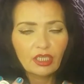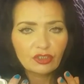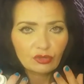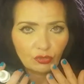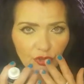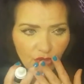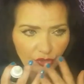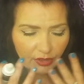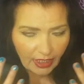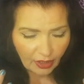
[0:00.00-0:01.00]
it's going
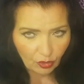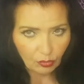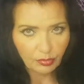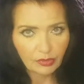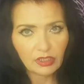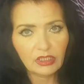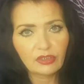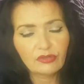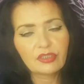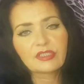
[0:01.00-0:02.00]
to help
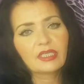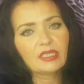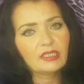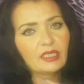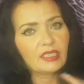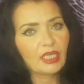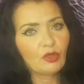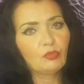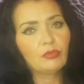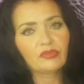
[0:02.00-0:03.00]
clear the skin and
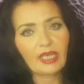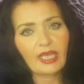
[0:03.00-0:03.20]
help with